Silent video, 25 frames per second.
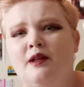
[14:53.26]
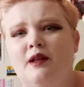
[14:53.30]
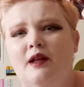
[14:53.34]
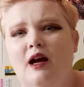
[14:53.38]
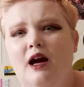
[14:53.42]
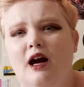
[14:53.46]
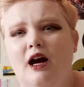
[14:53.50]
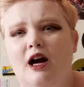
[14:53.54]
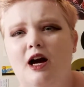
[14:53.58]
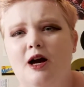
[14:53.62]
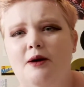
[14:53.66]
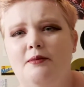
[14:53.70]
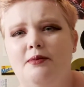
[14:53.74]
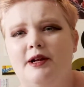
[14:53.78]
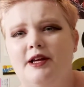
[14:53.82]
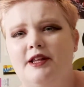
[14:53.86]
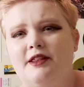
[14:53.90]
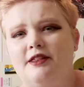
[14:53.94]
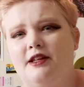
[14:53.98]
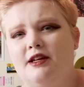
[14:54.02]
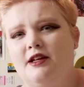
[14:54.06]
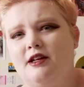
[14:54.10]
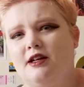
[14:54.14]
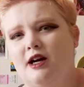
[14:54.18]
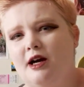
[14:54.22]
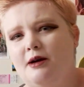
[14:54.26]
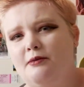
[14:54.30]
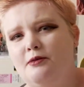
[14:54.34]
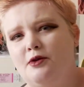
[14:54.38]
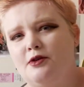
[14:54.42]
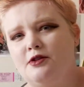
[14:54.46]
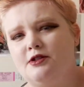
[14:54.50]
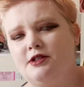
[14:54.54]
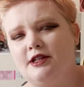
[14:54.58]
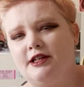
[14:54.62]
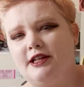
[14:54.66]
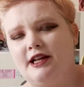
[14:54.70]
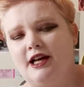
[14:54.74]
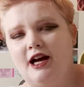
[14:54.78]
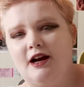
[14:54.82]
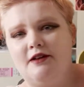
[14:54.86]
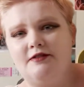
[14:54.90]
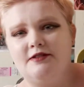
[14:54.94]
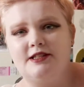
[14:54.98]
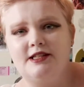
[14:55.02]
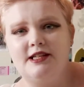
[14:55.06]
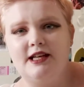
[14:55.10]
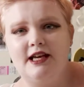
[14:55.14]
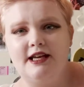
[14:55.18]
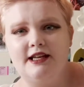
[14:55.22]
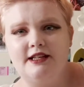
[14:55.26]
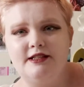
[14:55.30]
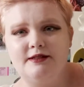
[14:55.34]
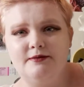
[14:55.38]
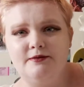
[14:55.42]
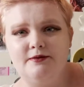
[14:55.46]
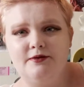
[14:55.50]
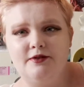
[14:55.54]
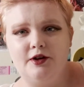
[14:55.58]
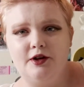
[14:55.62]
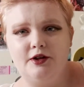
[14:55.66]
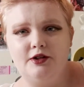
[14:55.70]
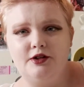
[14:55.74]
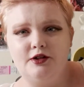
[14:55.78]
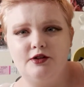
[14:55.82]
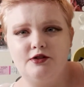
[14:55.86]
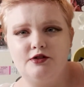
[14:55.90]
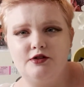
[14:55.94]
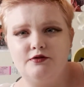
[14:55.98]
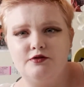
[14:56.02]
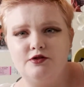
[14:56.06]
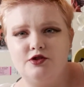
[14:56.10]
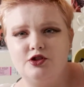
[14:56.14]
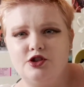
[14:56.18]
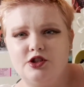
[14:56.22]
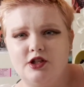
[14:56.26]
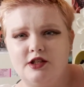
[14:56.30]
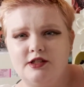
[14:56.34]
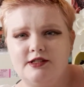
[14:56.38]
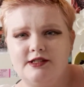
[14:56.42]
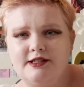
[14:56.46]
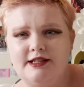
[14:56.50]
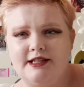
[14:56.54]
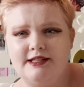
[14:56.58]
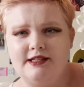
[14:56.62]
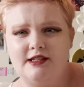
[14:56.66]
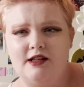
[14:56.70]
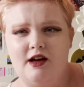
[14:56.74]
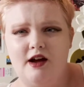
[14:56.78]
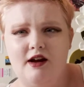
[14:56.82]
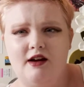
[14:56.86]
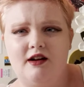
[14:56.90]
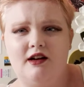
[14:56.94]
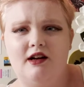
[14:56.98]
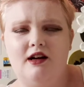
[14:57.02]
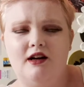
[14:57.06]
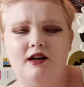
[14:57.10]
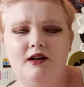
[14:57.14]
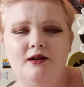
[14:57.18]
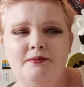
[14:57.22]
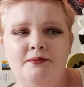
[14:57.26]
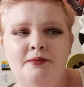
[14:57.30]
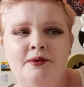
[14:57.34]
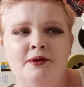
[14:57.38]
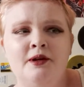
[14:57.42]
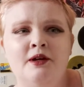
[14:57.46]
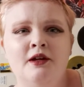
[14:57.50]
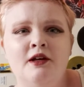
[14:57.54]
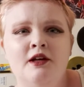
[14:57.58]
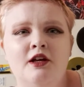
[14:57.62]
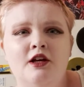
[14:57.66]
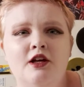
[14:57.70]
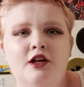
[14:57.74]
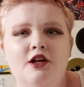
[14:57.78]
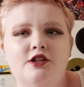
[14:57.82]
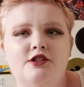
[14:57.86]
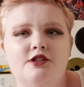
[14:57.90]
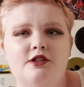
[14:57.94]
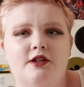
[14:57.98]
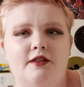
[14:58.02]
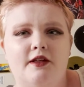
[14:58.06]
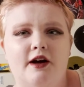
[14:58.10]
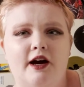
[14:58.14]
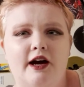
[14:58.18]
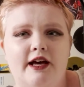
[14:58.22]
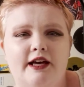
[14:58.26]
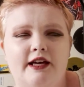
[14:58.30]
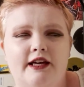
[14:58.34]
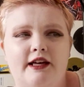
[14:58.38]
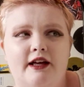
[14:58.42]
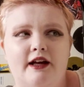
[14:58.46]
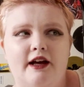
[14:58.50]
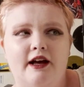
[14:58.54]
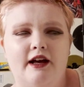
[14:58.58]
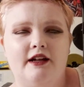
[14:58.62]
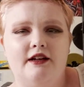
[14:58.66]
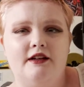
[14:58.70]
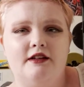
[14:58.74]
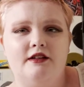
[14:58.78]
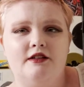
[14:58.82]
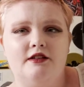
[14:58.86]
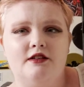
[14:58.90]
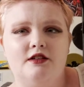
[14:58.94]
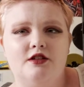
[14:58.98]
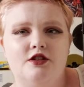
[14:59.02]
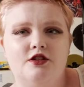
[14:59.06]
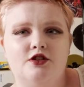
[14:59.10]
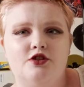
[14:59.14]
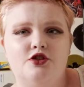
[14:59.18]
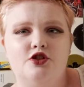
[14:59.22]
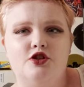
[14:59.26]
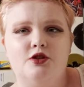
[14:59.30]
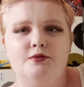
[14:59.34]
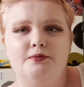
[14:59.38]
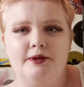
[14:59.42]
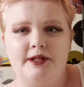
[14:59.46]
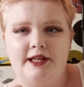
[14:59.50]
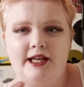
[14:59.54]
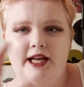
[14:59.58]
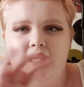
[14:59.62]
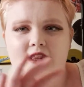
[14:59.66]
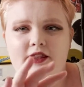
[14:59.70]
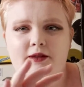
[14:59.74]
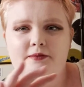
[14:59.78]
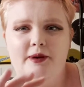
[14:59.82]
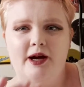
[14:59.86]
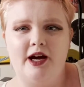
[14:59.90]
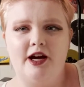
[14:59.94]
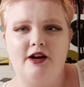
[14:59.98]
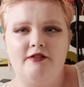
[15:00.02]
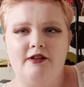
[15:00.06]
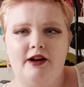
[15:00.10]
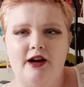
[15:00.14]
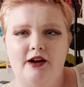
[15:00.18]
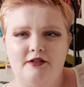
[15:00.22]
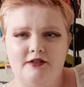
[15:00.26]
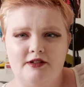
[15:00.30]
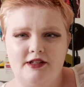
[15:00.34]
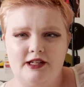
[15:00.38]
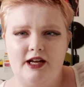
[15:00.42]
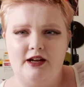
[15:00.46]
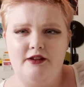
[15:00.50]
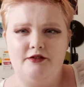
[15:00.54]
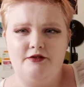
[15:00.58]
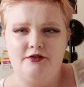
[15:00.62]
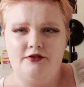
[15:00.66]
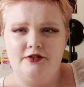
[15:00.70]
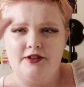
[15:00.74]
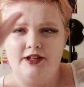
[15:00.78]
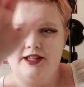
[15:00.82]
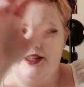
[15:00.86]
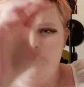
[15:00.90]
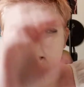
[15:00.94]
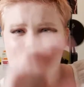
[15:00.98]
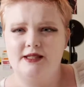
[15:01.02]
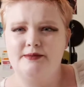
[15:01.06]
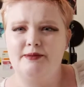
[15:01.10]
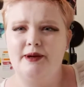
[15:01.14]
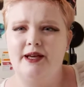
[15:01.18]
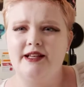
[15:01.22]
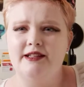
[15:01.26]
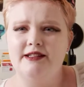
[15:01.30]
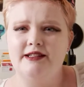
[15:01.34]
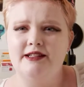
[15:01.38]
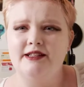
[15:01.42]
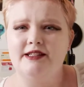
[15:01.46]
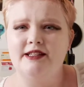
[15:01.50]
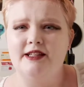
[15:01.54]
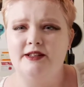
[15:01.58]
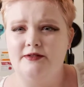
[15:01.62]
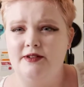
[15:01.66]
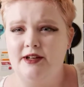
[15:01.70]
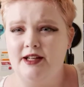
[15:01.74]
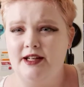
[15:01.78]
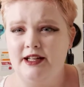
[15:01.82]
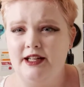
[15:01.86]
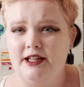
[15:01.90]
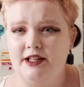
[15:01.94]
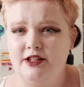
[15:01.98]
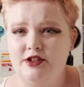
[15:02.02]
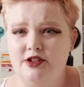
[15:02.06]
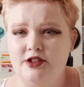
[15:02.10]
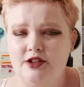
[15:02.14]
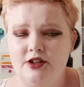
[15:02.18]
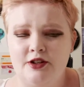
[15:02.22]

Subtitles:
but I think I'm also going to have to take some photos of just this hung up. so that I can duplicate the background and fill in the spaces if I need to.